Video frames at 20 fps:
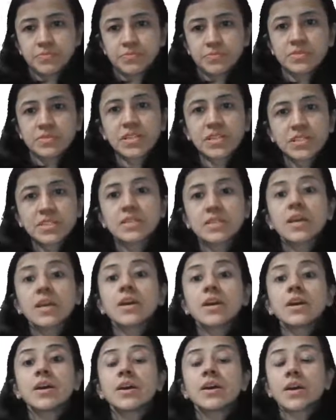This
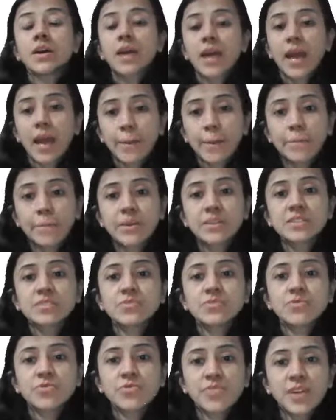happens
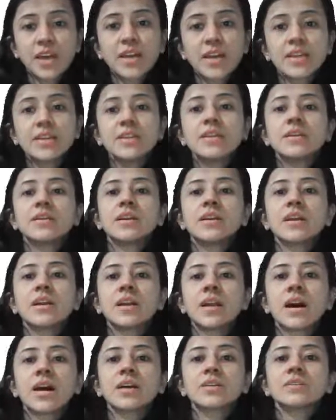when
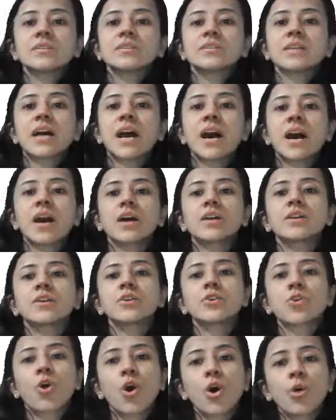lungs are
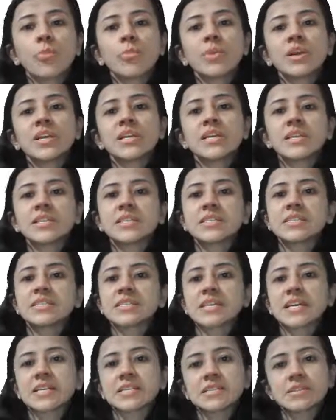normally
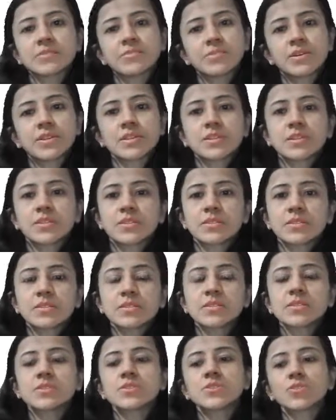distensible. This
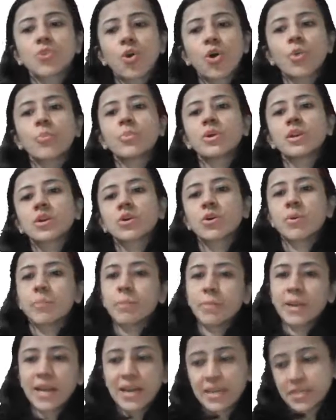is normal
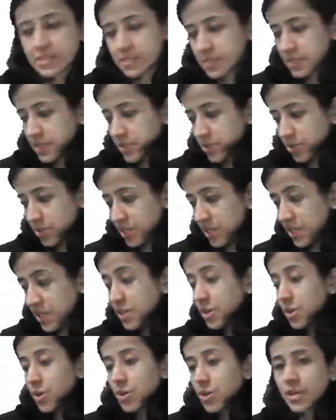compliance. Okay?
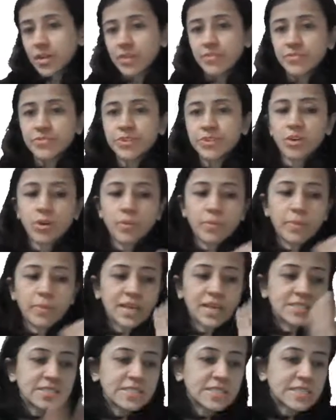If the
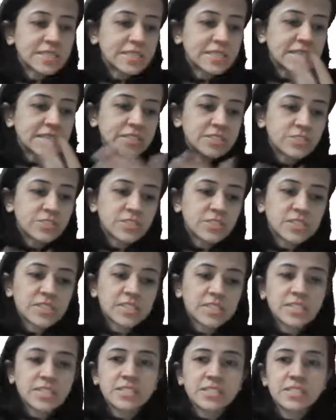compliance increases or
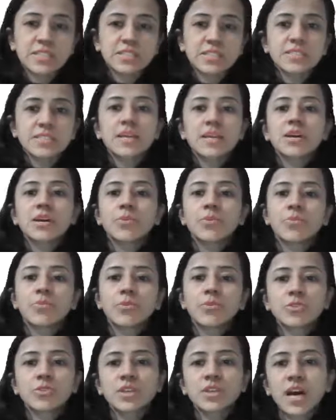decreases,
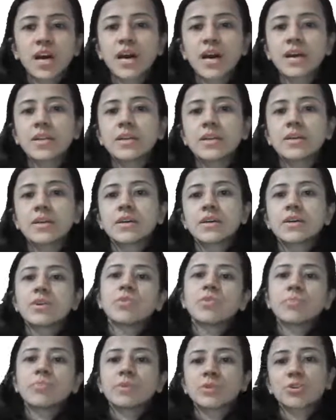both are
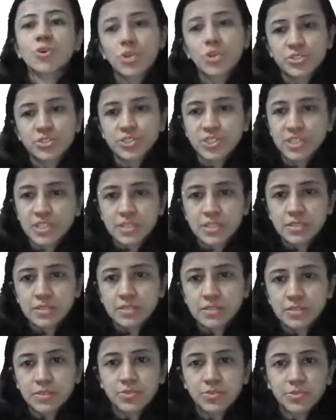pathological.
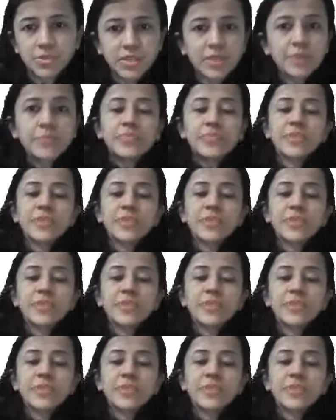Okay?